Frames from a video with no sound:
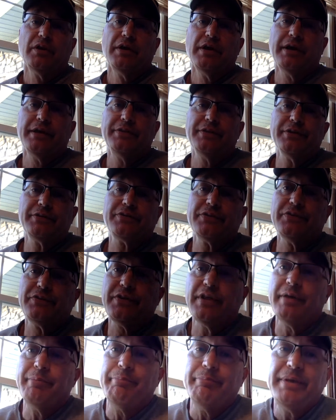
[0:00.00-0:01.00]
And
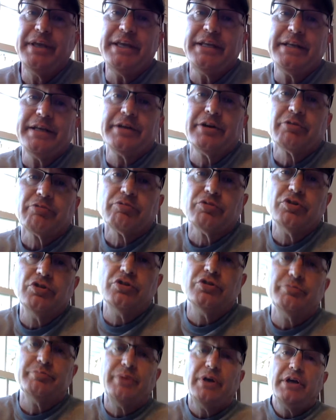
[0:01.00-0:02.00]
they meet in a
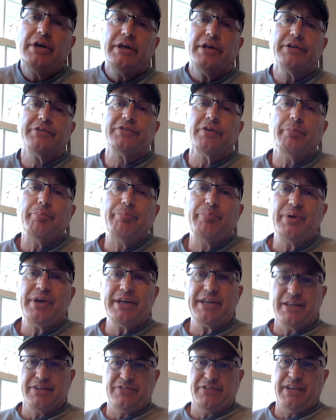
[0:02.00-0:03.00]
room. It's
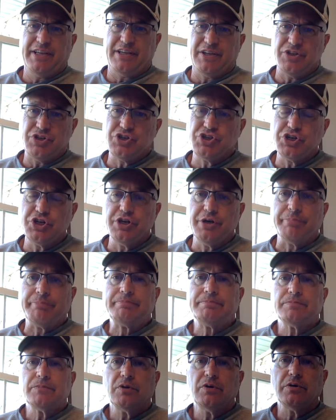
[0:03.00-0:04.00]
like a
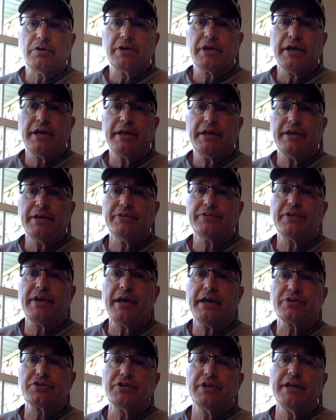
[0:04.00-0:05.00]
gym, okay? It's
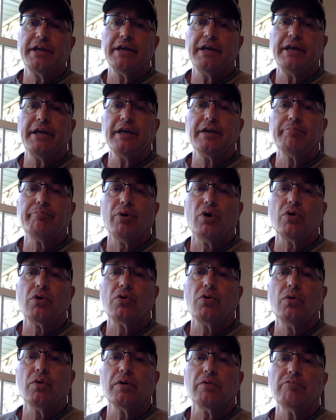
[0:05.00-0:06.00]
actually a handball
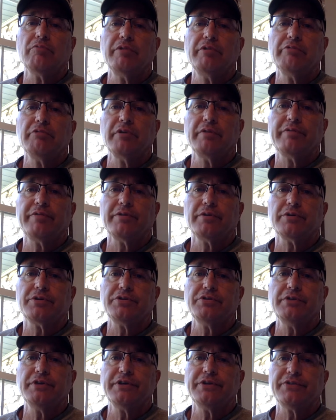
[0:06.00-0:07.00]
court. We refer
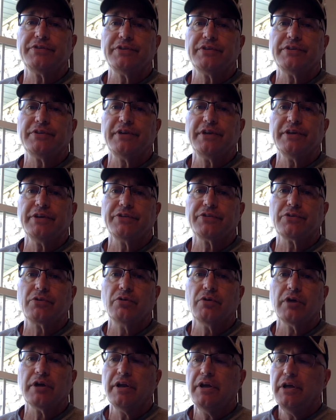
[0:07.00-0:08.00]
to it as the tennis
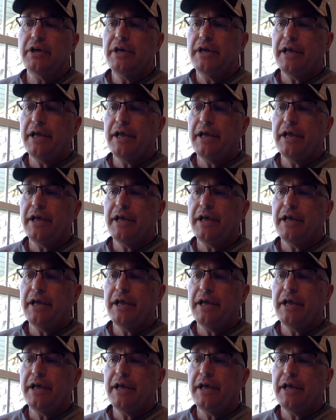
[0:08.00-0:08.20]
court.